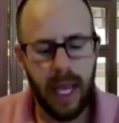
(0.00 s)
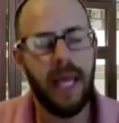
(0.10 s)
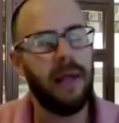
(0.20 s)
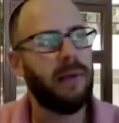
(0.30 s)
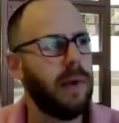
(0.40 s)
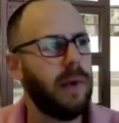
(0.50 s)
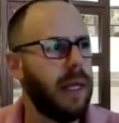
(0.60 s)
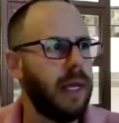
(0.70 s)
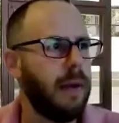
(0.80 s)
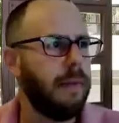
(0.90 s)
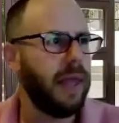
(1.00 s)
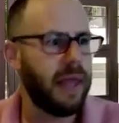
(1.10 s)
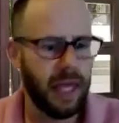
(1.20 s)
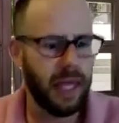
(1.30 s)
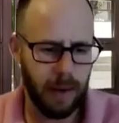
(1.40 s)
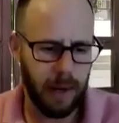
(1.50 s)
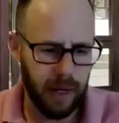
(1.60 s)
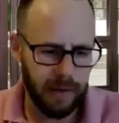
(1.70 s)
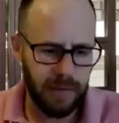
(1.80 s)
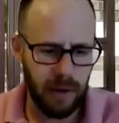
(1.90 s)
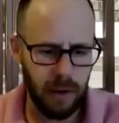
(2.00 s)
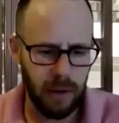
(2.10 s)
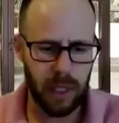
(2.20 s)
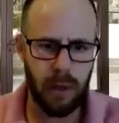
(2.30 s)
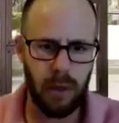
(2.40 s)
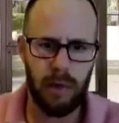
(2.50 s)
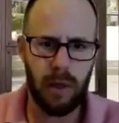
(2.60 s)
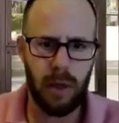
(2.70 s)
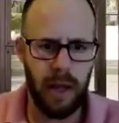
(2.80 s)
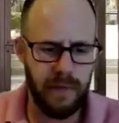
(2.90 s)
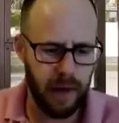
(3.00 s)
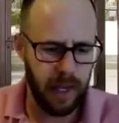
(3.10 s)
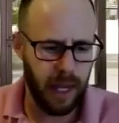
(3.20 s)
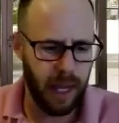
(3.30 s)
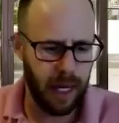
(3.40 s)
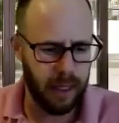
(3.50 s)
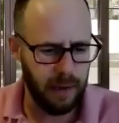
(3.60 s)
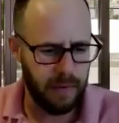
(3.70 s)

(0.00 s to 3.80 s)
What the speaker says: has really been thinking about infusing Jewish life online